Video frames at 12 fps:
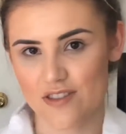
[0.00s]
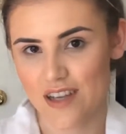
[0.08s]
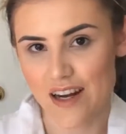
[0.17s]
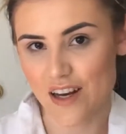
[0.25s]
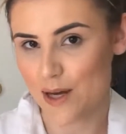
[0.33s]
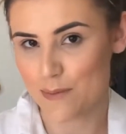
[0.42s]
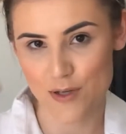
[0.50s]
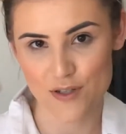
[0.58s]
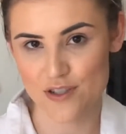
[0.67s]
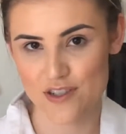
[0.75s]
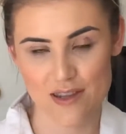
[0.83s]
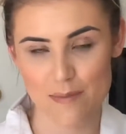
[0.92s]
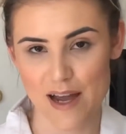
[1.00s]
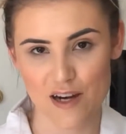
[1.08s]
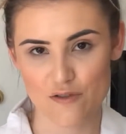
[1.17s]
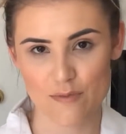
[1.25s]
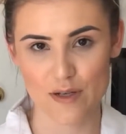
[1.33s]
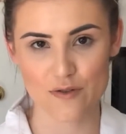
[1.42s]
just kind of got pushed to the
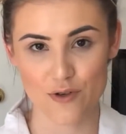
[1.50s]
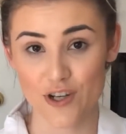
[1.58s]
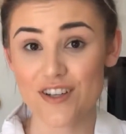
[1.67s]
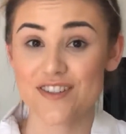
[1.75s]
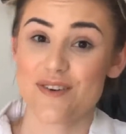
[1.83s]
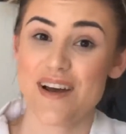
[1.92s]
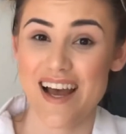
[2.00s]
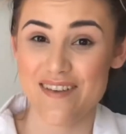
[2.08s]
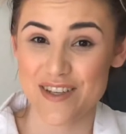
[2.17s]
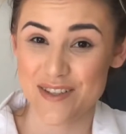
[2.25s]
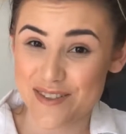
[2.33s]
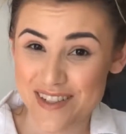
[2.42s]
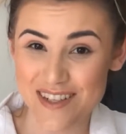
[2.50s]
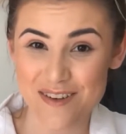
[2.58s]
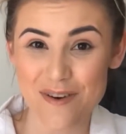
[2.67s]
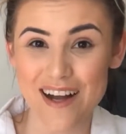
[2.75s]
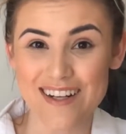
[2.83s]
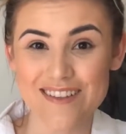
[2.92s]
back of my drawer, so I haven't used it in
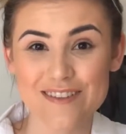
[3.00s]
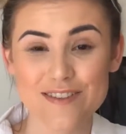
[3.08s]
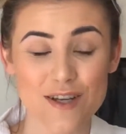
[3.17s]
a while.